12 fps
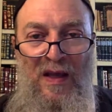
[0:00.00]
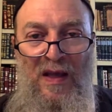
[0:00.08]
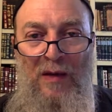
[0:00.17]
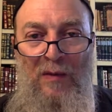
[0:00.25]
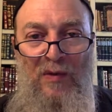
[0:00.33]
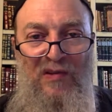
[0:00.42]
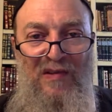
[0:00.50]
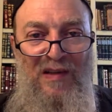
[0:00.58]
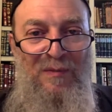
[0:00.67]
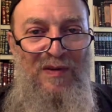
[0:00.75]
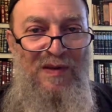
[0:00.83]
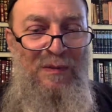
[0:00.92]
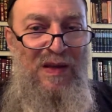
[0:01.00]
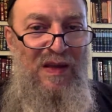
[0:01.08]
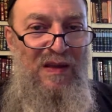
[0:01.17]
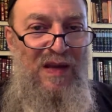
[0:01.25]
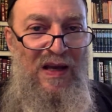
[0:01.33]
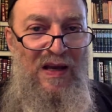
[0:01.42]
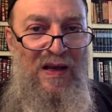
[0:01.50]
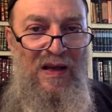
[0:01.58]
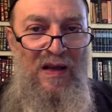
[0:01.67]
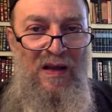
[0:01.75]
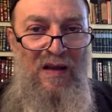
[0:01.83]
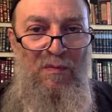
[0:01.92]
it would seem to me that
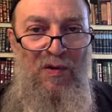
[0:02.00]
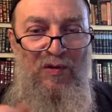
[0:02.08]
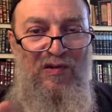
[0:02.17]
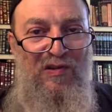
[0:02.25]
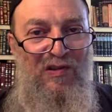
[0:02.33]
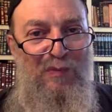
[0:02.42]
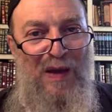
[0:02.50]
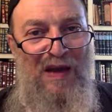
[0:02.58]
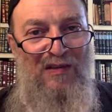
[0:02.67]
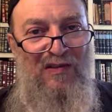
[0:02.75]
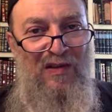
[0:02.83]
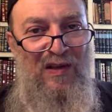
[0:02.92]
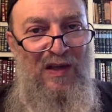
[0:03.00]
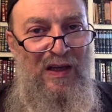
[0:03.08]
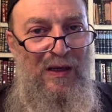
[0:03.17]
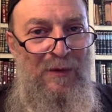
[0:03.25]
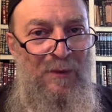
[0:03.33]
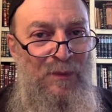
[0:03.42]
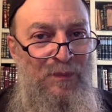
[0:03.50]
most especially